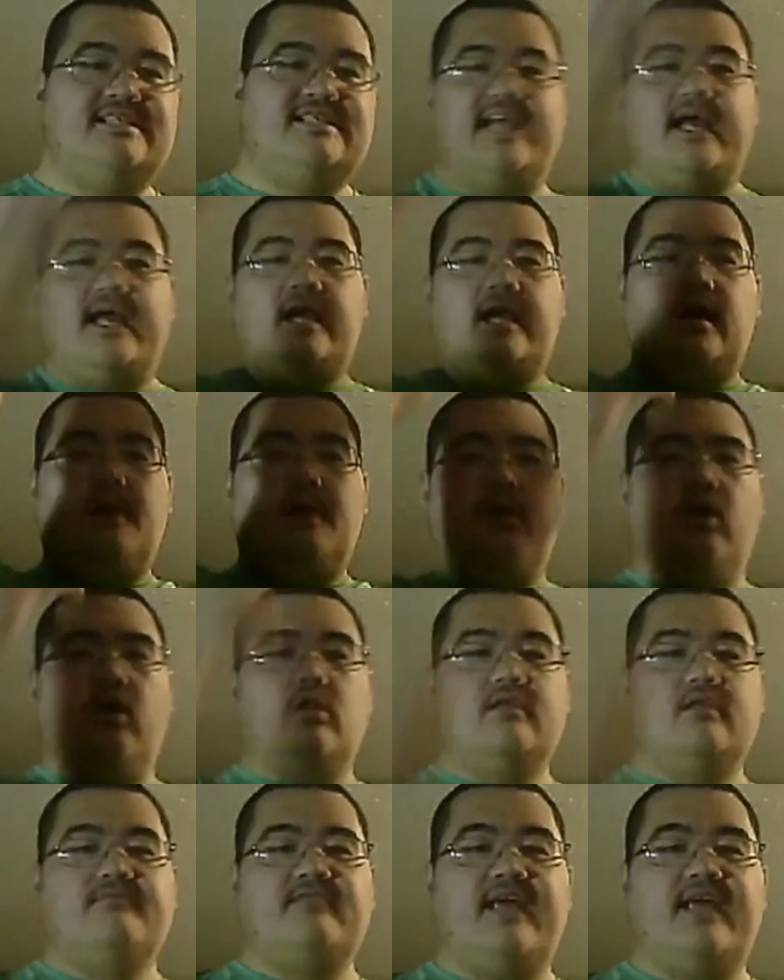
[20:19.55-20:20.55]
dig up
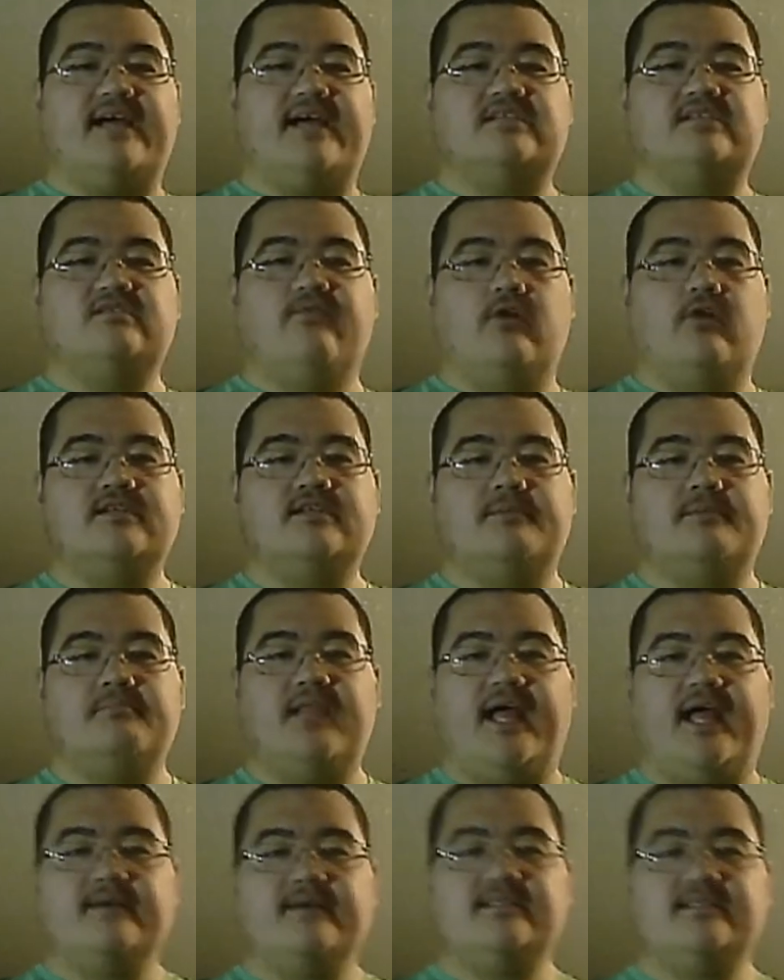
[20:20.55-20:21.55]
all of the asphalt and
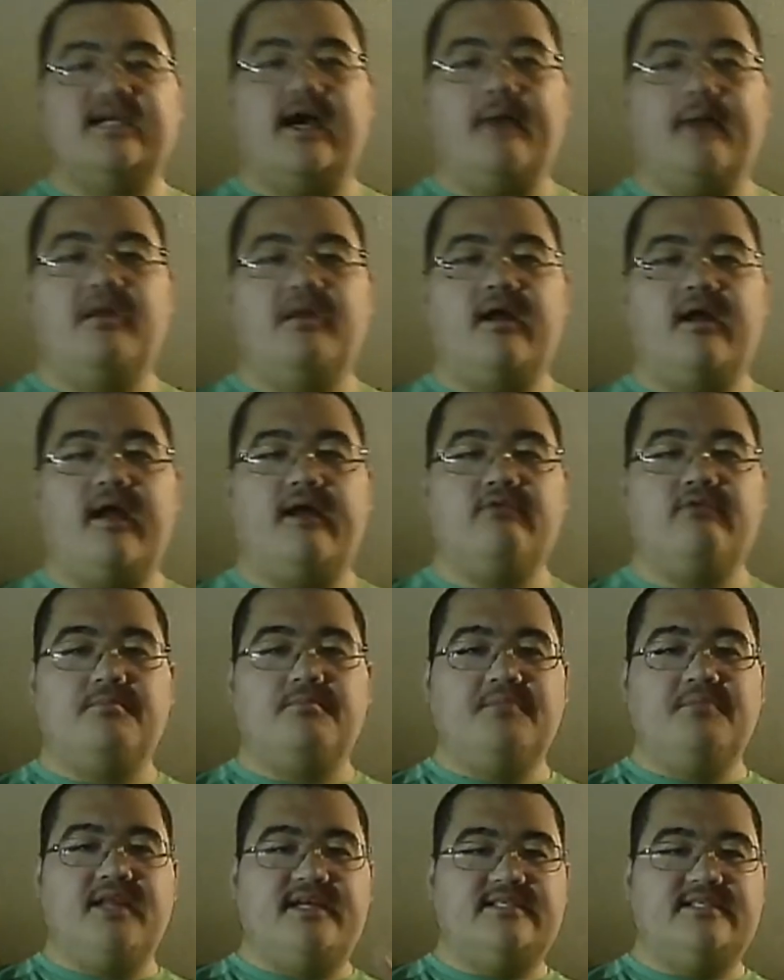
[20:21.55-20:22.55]
blacktop and
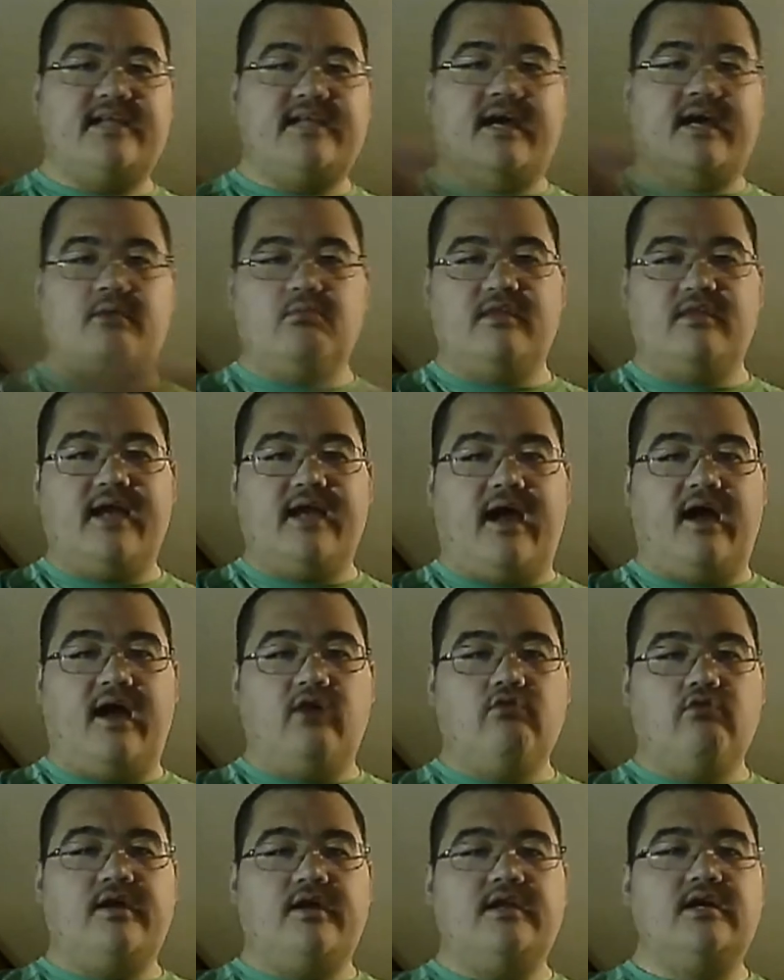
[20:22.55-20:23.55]
replace that with
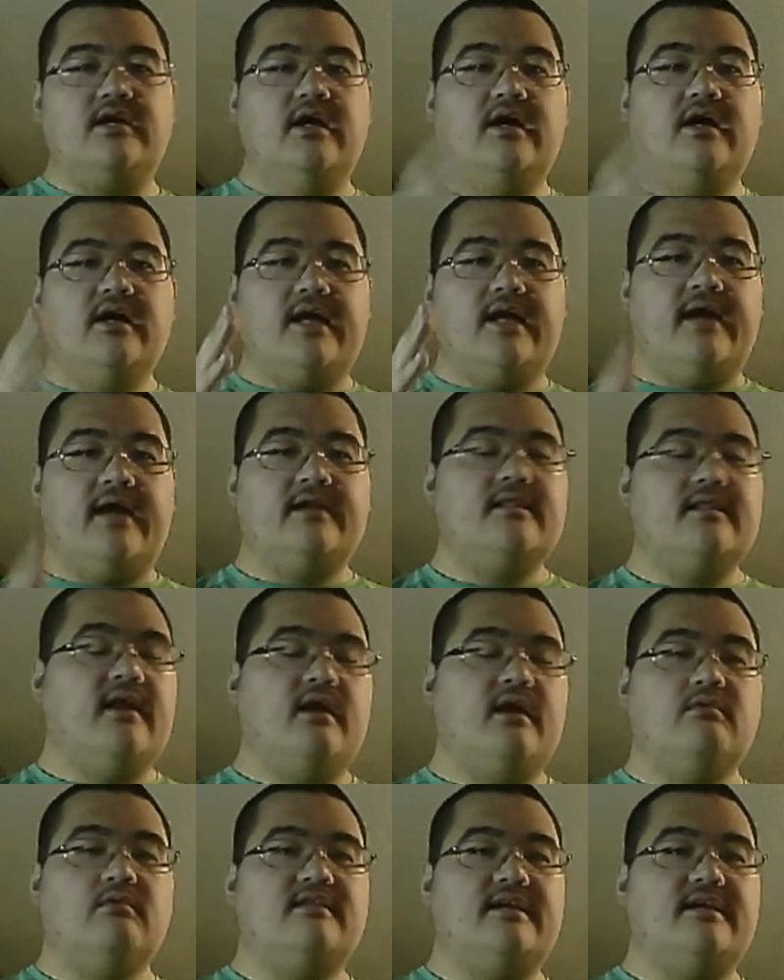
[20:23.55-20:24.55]
concrete, kind of
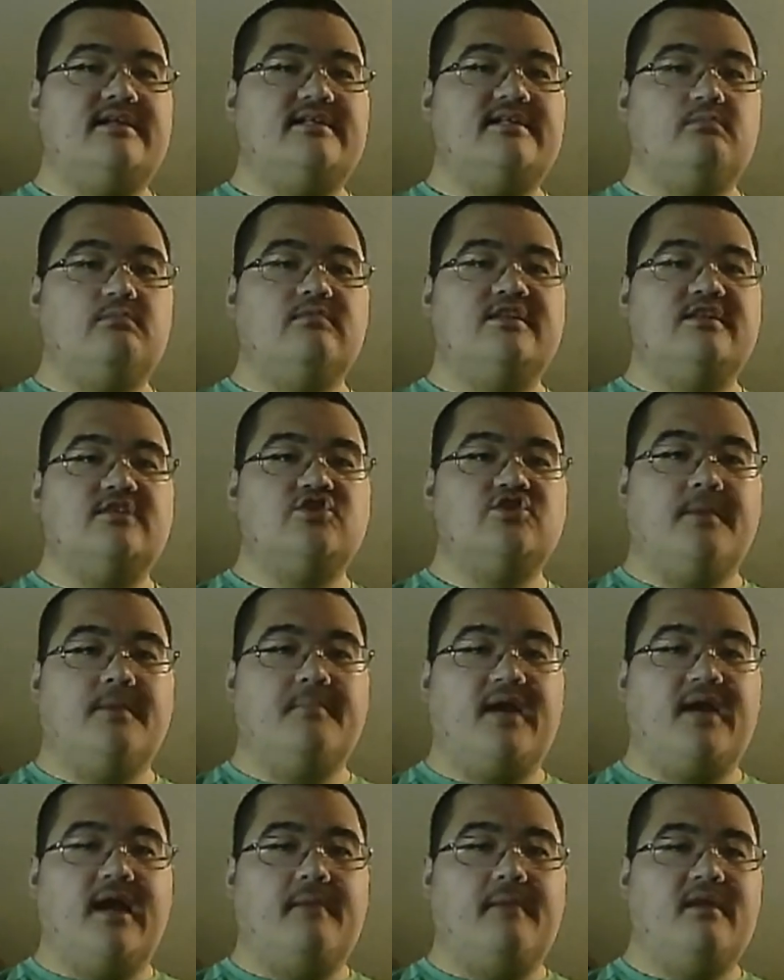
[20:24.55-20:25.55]
like what they did with the
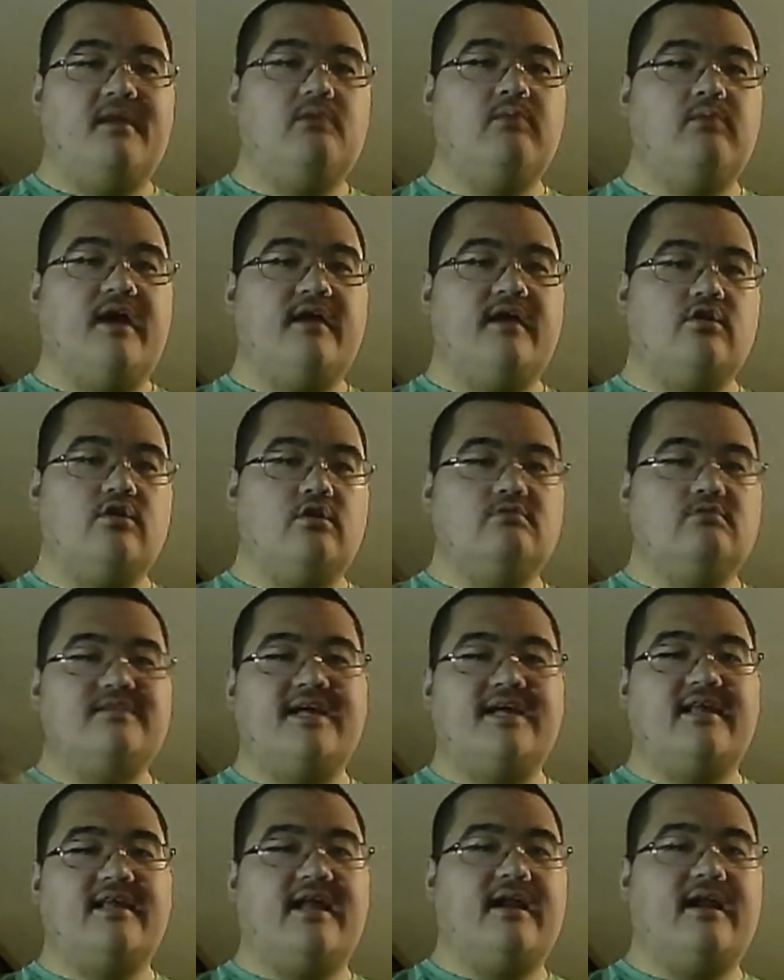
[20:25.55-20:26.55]
Gemini Midway, you know,
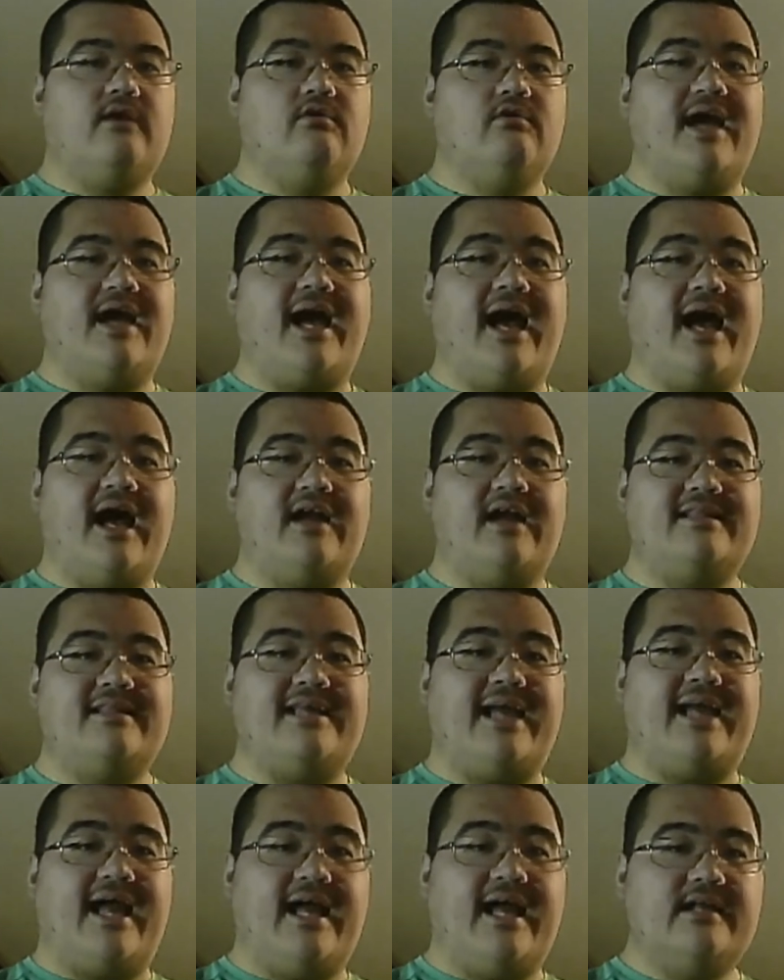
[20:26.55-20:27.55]
take that area out of
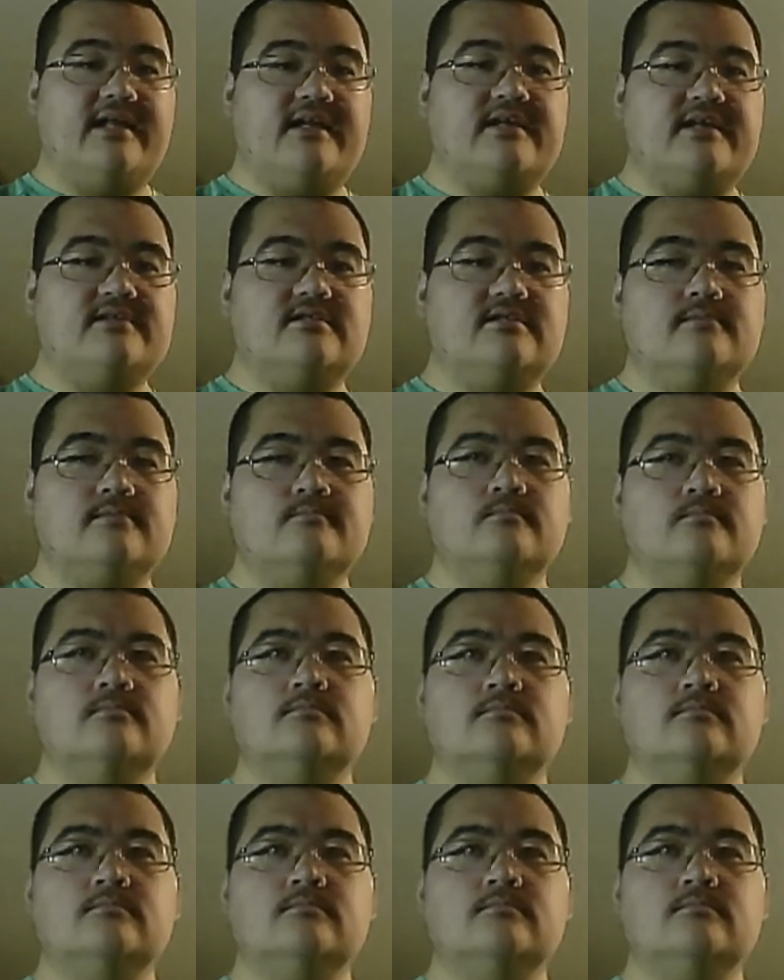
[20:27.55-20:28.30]
the 80s.